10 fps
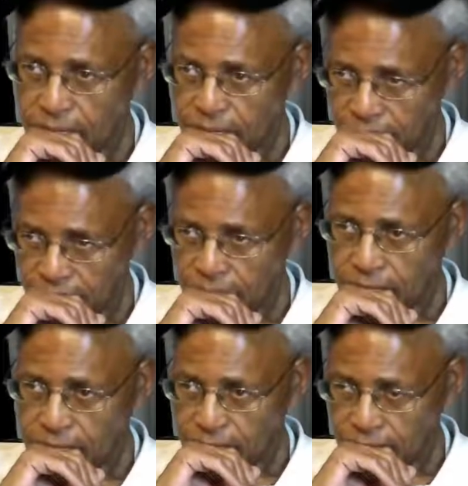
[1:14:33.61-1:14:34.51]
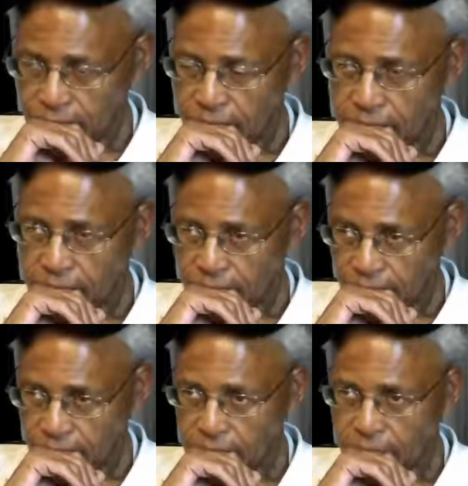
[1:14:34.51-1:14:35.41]
It's it's a it's a
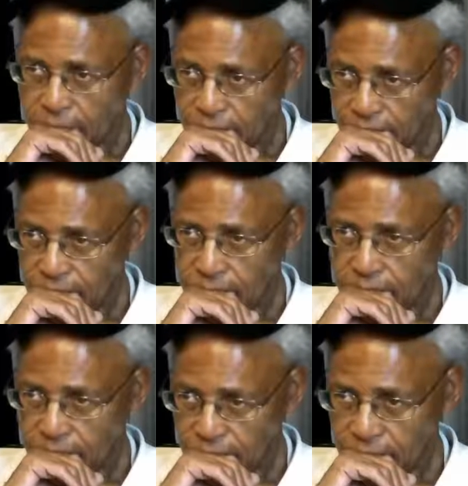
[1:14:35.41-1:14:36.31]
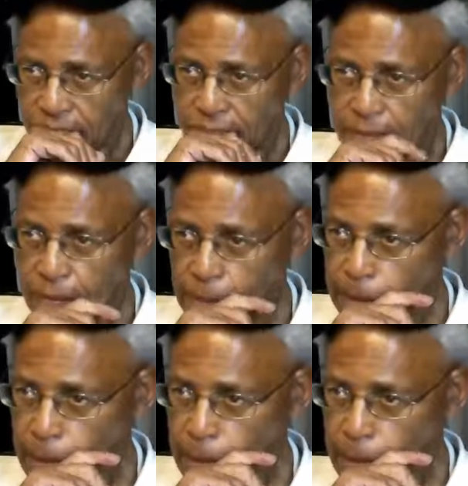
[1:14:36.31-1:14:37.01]
principle that the Father's bringing very